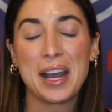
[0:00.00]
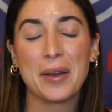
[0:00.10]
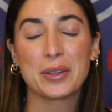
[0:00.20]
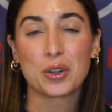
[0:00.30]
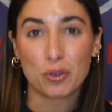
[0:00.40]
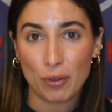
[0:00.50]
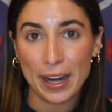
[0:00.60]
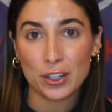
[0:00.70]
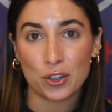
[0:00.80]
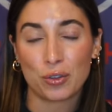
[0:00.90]
it was a
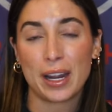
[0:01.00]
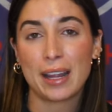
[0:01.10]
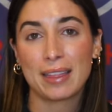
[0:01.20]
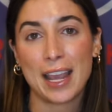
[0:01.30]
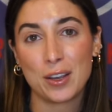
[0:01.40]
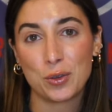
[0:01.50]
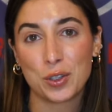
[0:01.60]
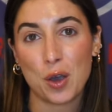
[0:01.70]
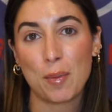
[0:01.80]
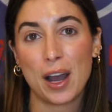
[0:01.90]
great treat. Thank you
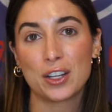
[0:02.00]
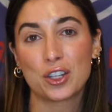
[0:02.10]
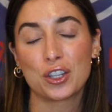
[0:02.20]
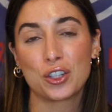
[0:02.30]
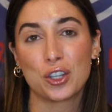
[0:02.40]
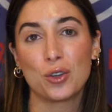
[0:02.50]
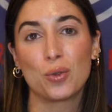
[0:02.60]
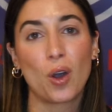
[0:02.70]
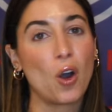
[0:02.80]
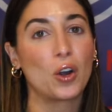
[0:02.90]
so much to
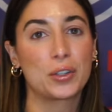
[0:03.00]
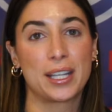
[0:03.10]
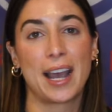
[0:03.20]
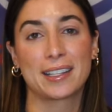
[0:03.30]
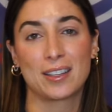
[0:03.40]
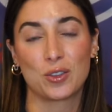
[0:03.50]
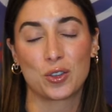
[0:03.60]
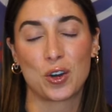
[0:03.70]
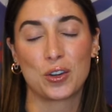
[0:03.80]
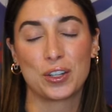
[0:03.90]
Carl, Tex, and the
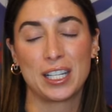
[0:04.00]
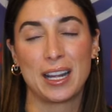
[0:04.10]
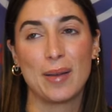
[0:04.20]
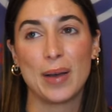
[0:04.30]
starter team.